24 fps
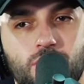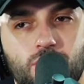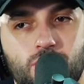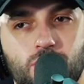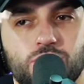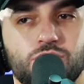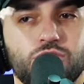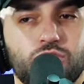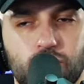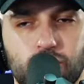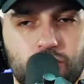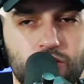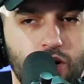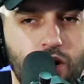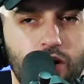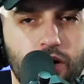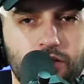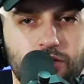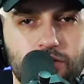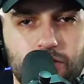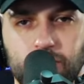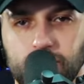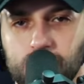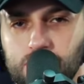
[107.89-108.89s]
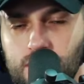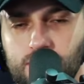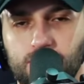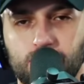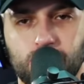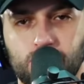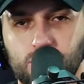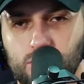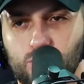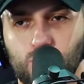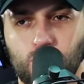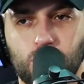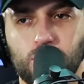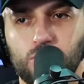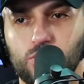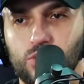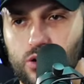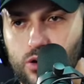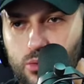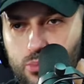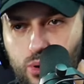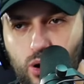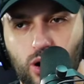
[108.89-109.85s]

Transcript: It's your song, so you weren't really a